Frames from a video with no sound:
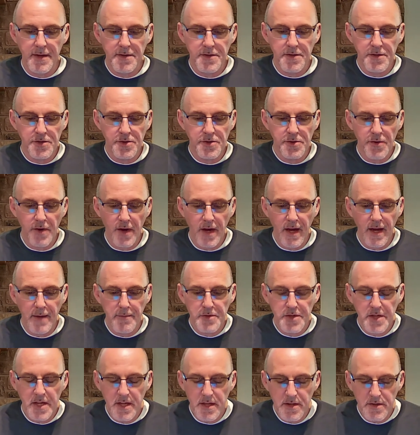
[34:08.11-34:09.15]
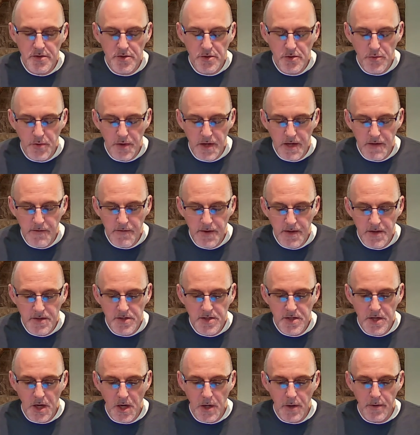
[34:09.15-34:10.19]
describes his grief and his
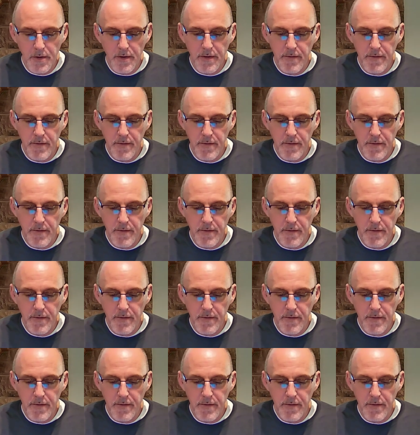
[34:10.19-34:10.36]
sorrow